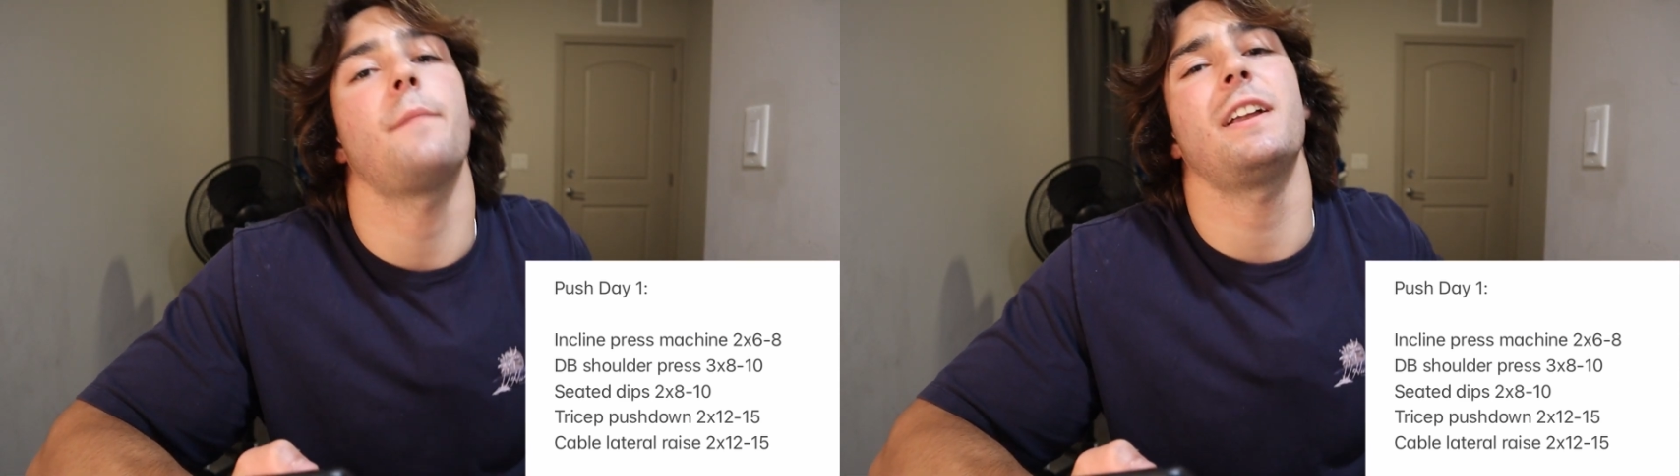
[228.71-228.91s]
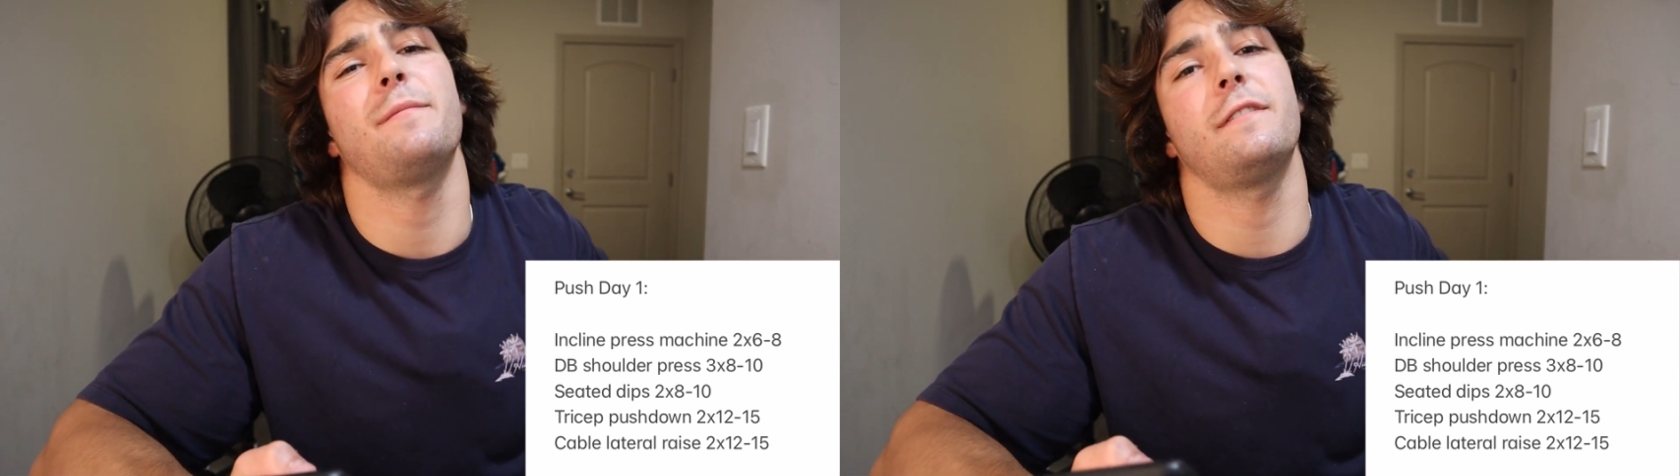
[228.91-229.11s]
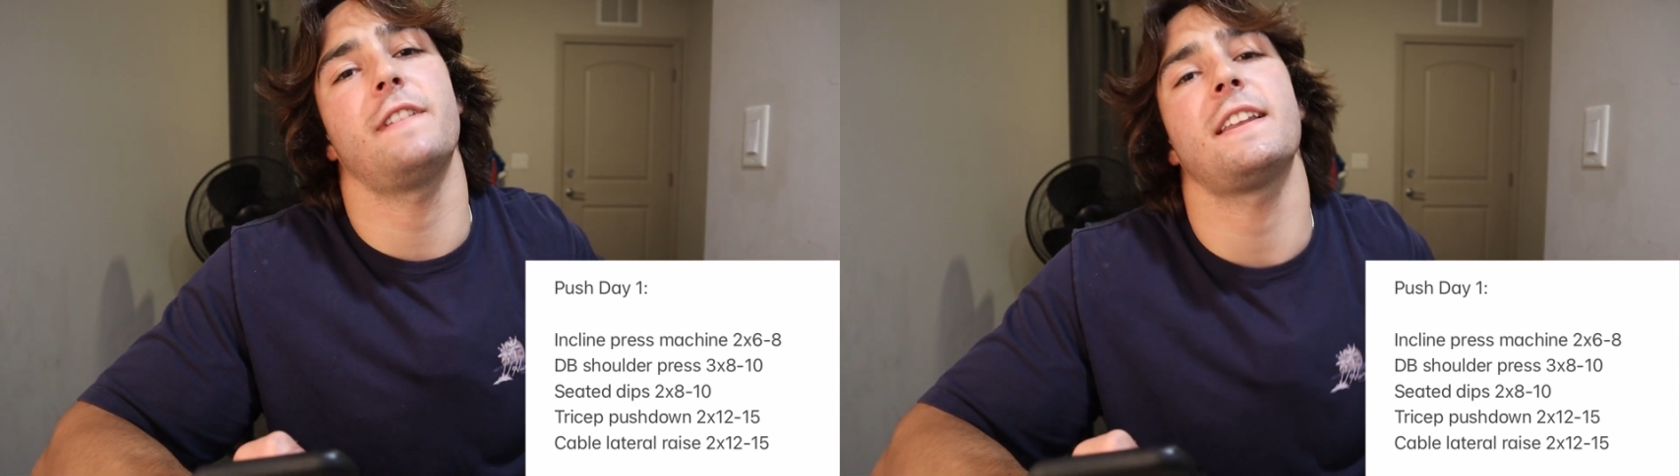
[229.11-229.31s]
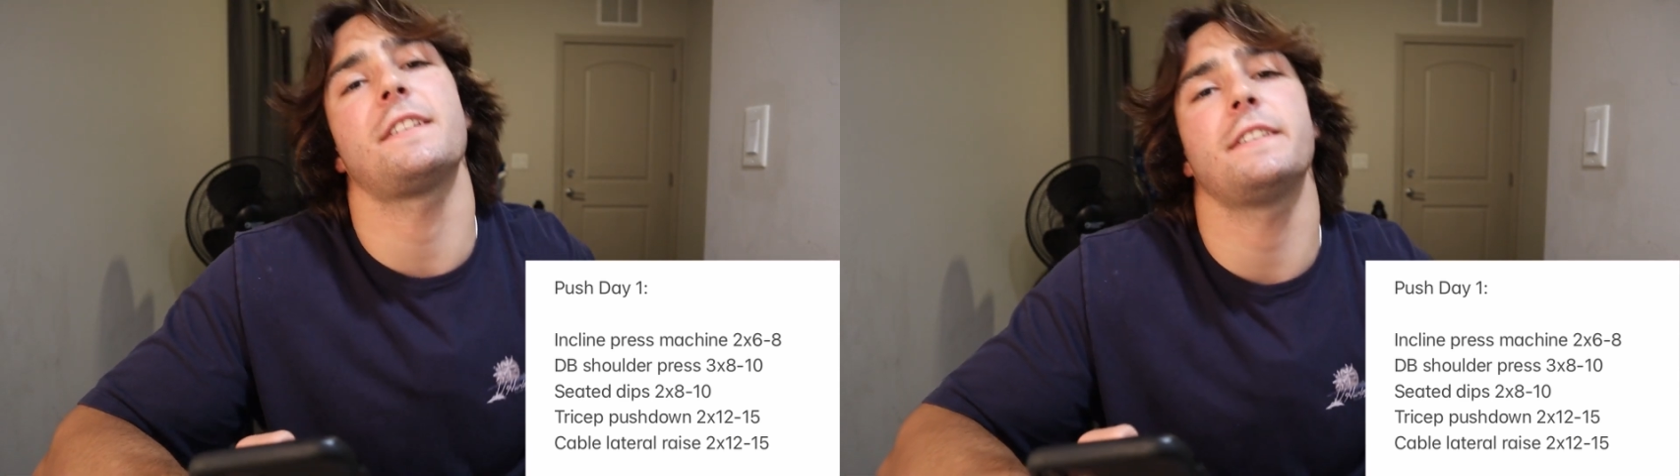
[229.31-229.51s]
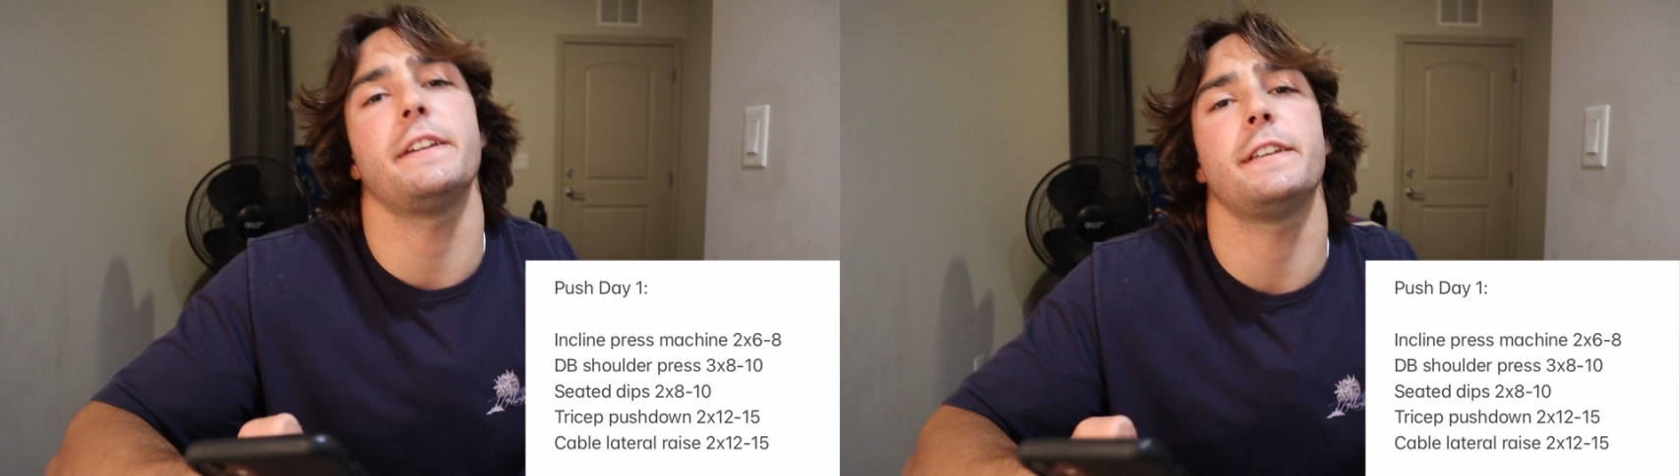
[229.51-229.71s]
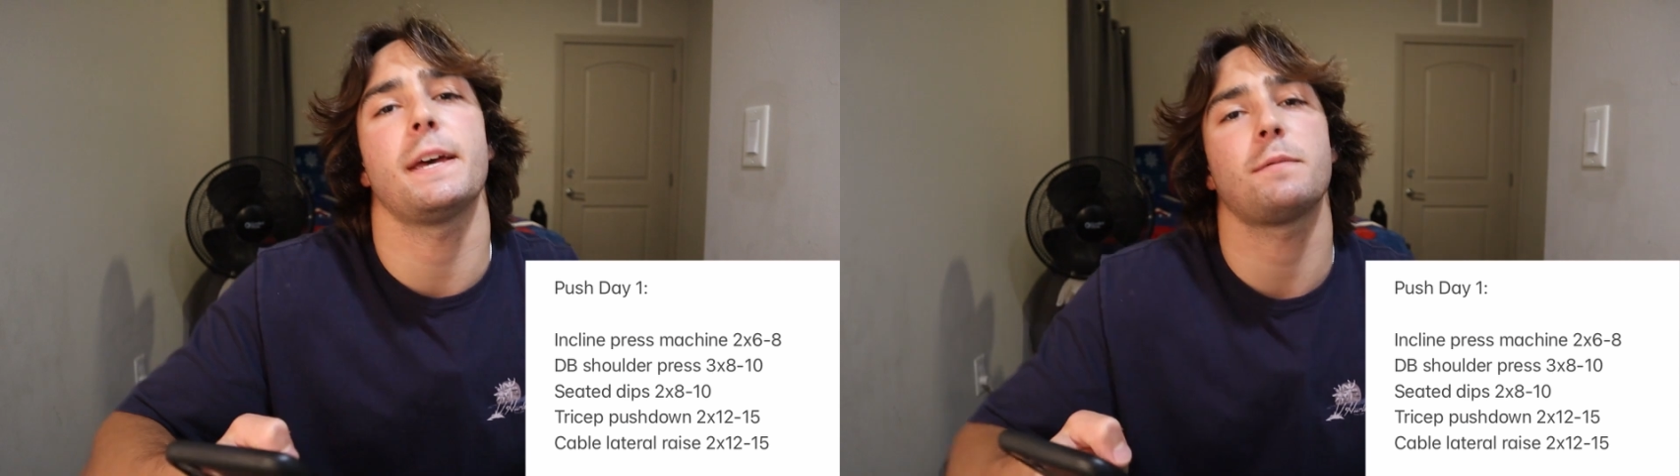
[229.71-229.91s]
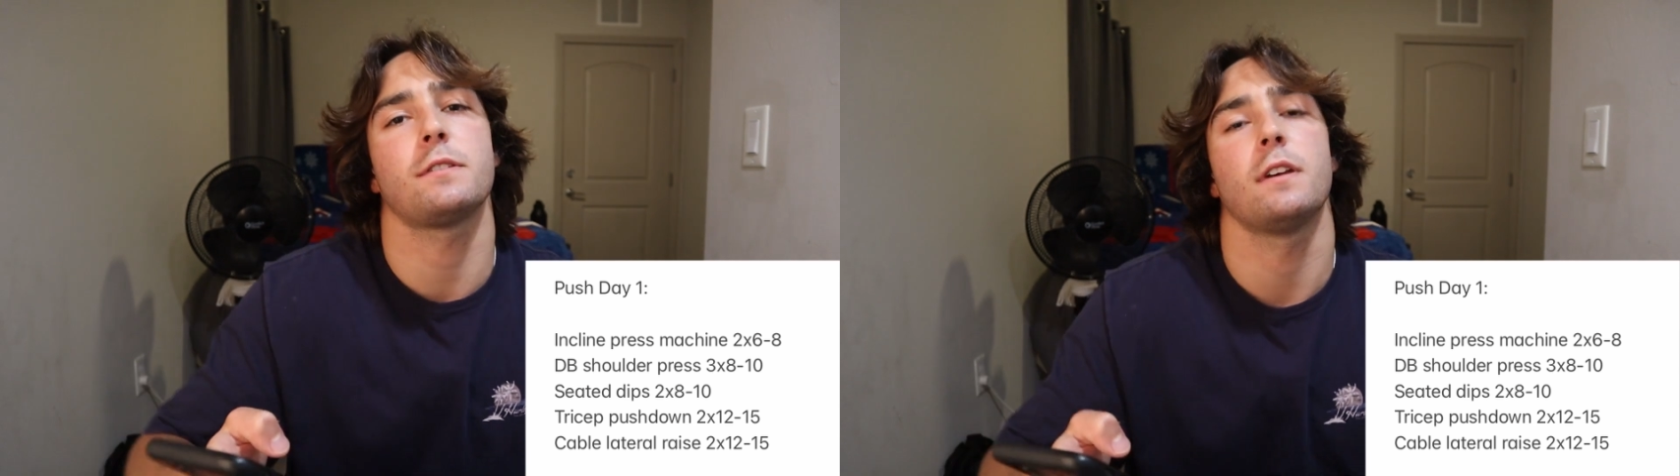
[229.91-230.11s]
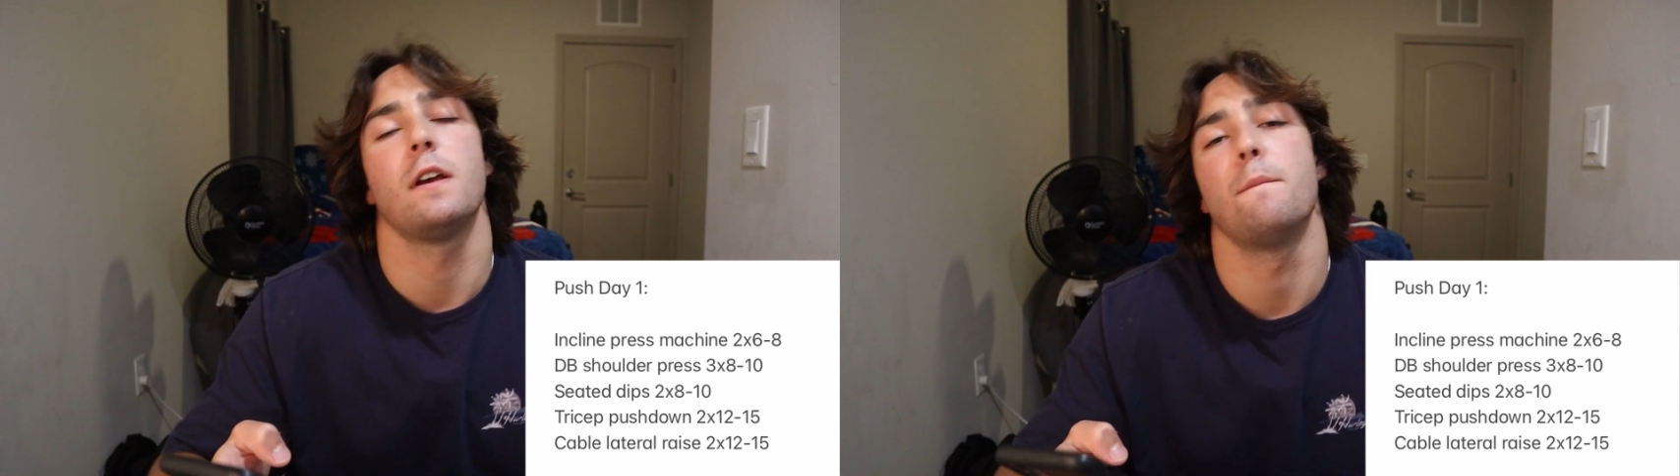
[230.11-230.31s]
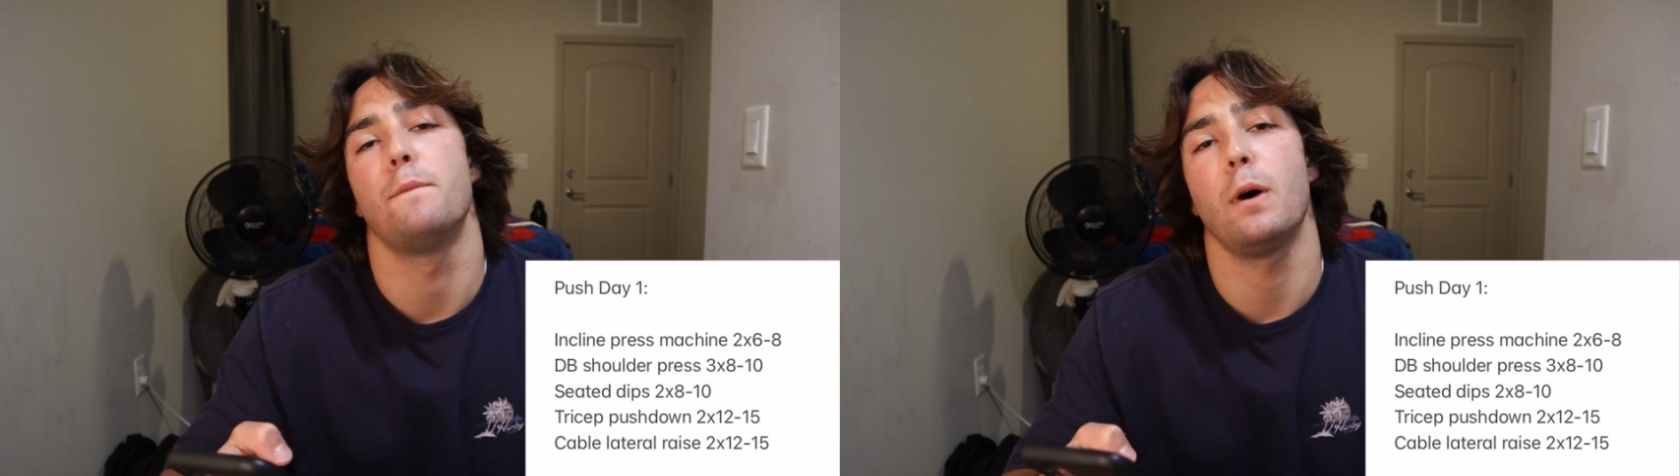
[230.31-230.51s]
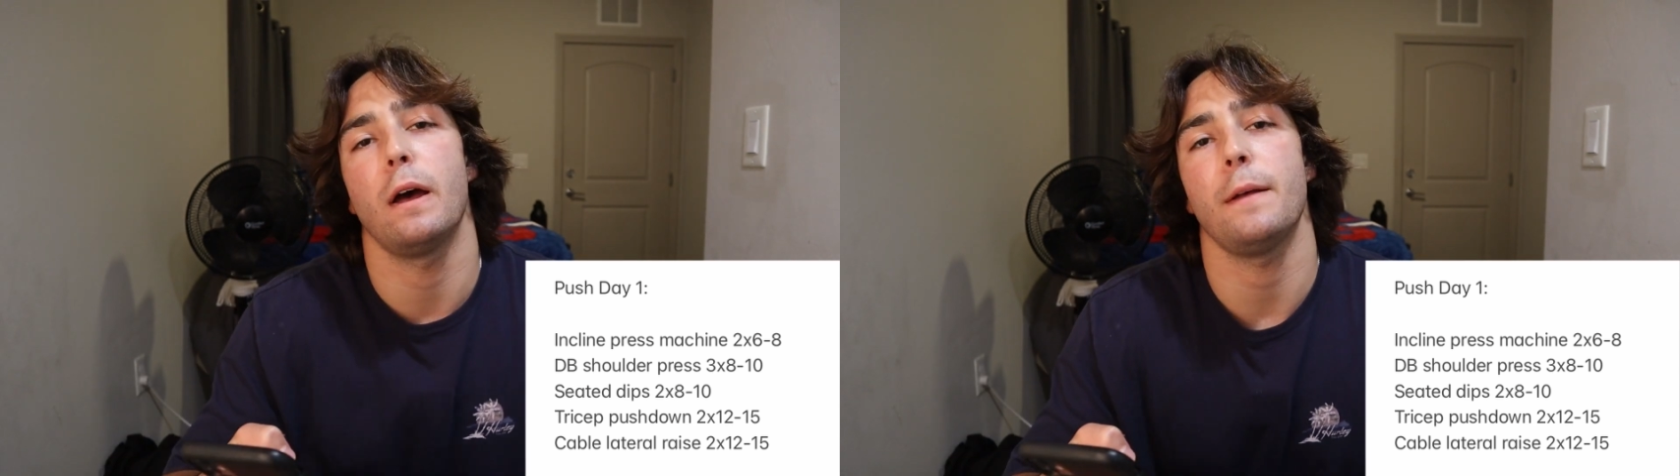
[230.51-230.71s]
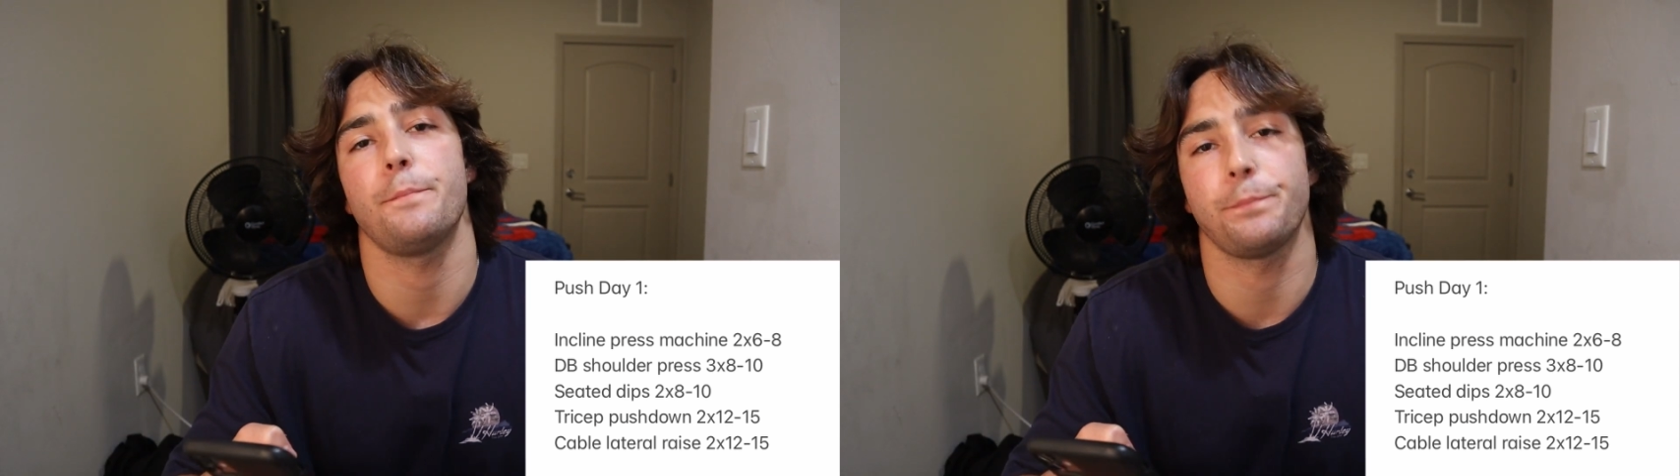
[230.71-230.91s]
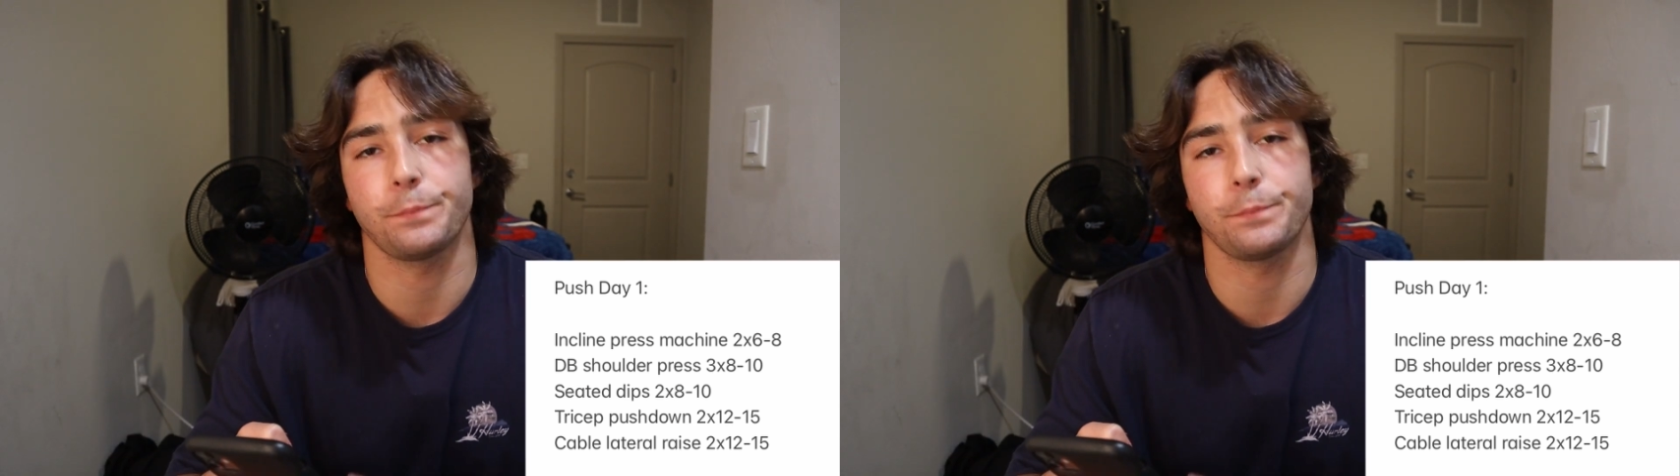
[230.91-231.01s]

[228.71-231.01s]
I'm not a big fan of seated dips, but